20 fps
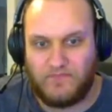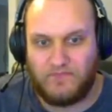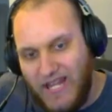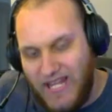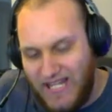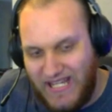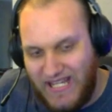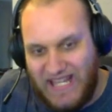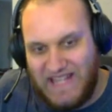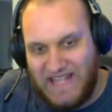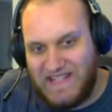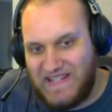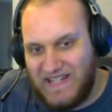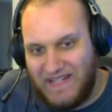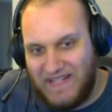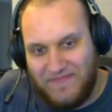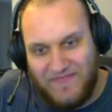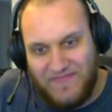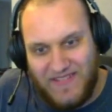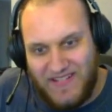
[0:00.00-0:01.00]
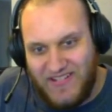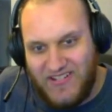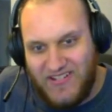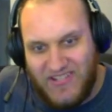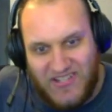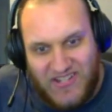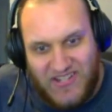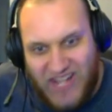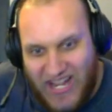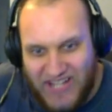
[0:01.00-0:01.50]
He gets you. You
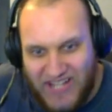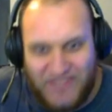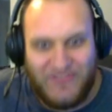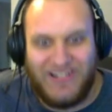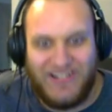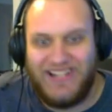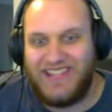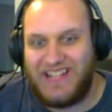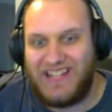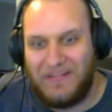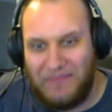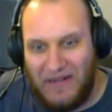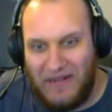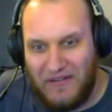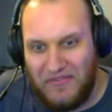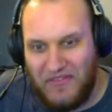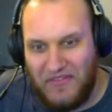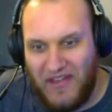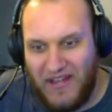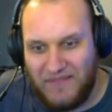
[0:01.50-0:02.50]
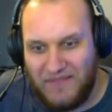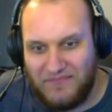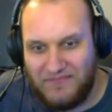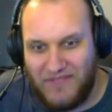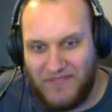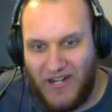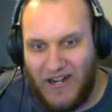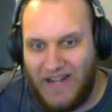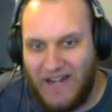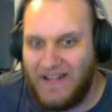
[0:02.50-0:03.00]
just can't do anything about that.
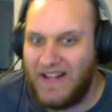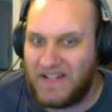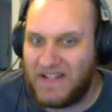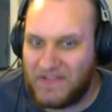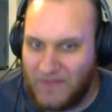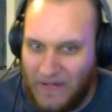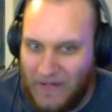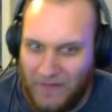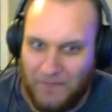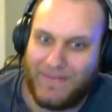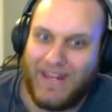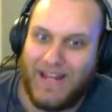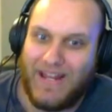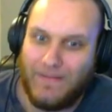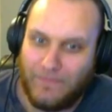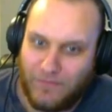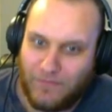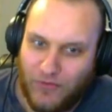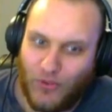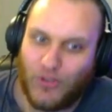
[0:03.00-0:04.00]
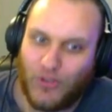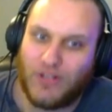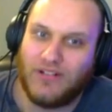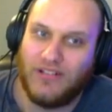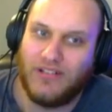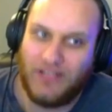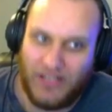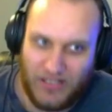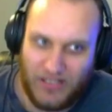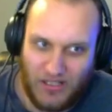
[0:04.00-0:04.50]
All right, next round. M4
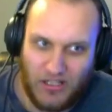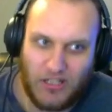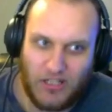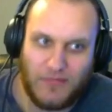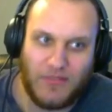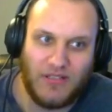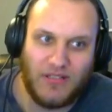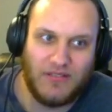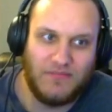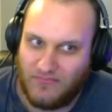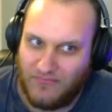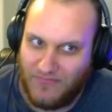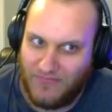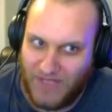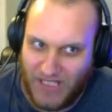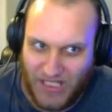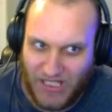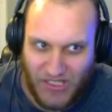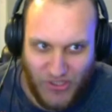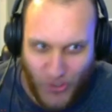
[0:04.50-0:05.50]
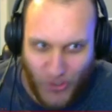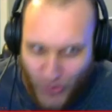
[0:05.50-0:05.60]
and armor. And no